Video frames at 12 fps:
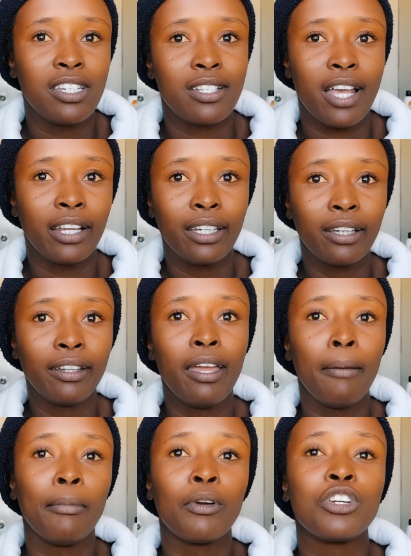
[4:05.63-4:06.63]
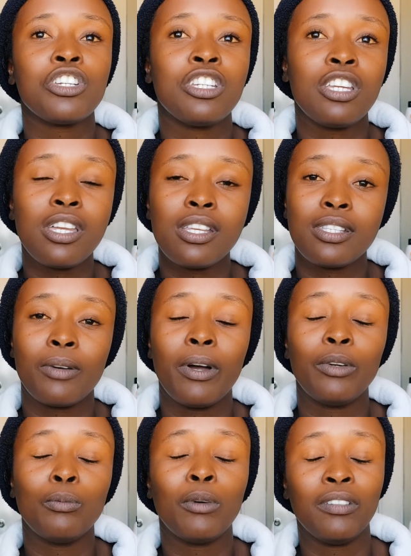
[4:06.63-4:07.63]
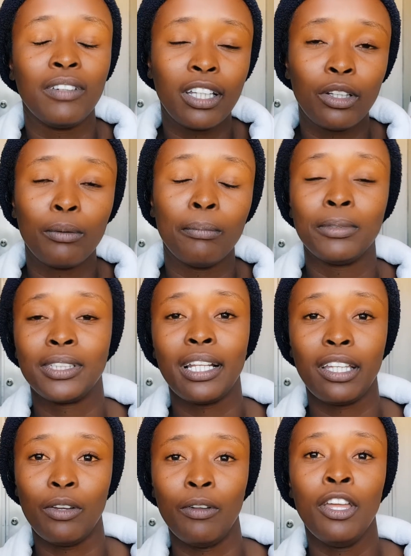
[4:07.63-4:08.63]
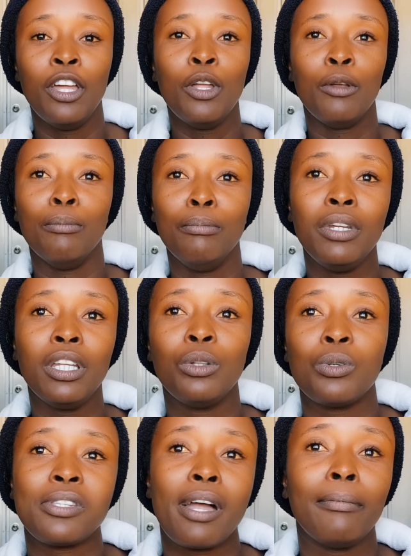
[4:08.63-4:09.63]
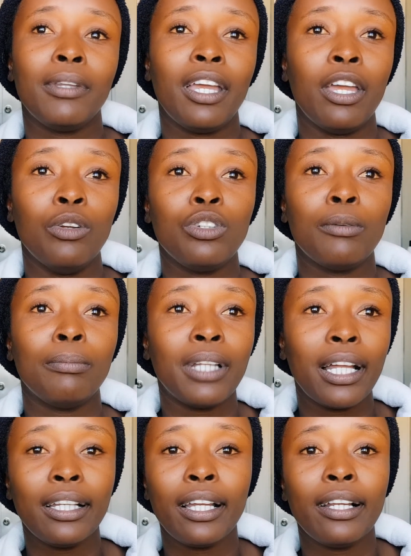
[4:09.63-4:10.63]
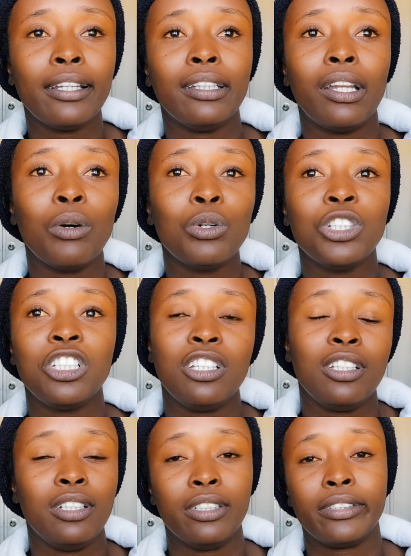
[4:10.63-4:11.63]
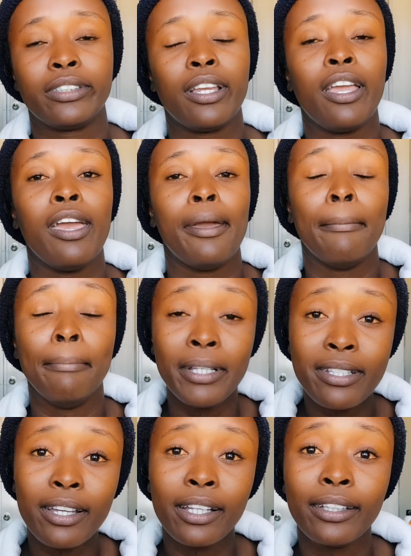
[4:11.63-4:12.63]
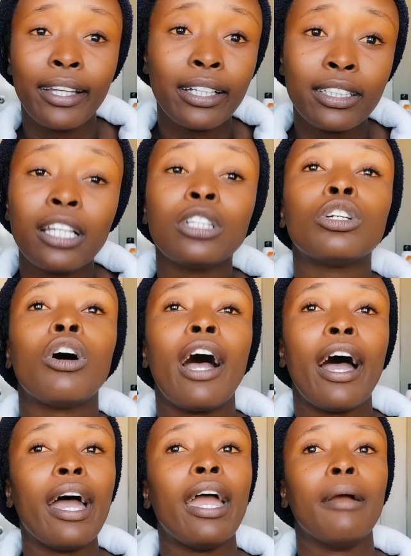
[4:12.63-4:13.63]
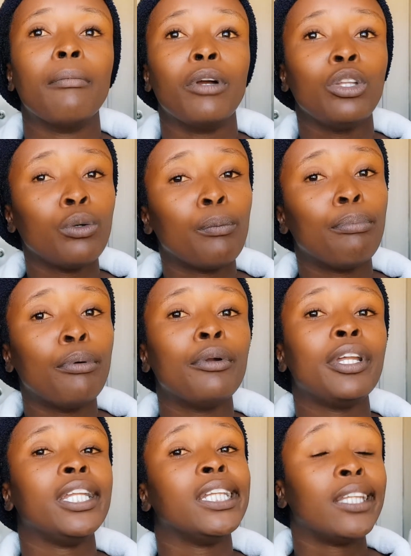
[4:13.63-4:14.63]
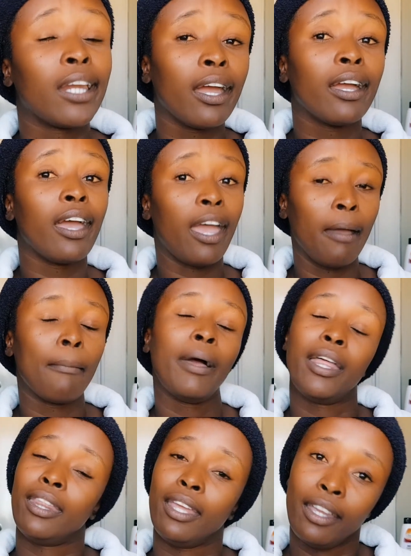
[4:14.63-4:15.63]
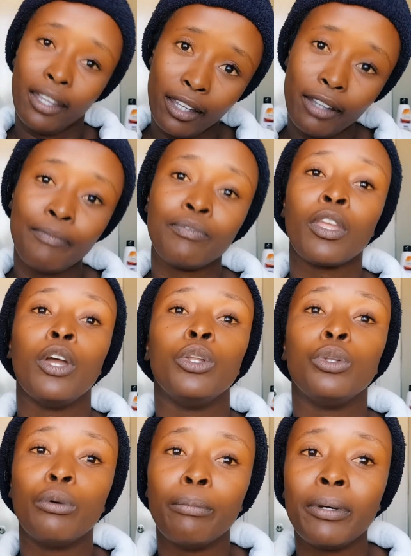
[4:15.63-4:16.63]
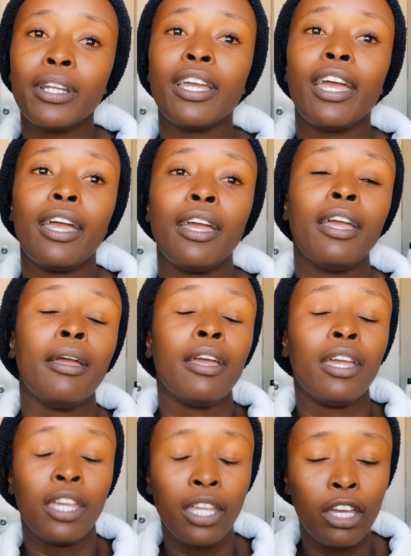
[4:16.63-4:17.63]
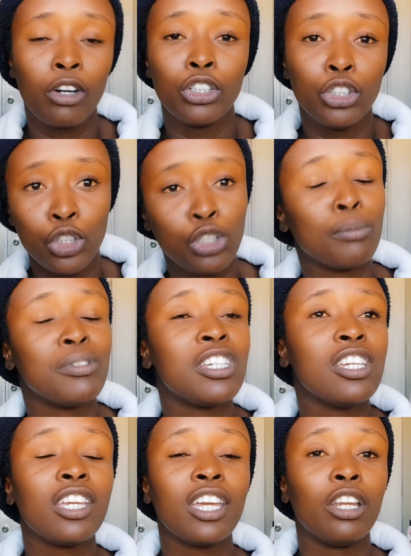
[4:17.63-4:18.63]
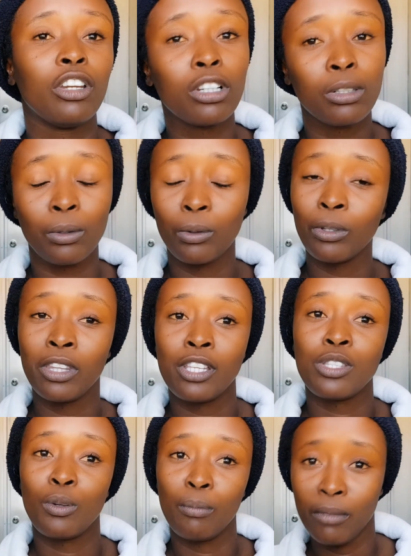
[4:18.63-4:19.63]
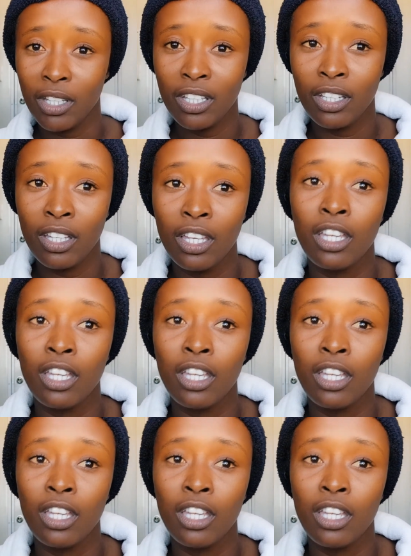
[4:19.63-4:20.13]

she's hiding, because she is the one who motivated to start me to start a YouTube channel. Now she is missing in action, so I am going to pull and drag her by the ear to bring her here on YouTube. She cannot do this to me.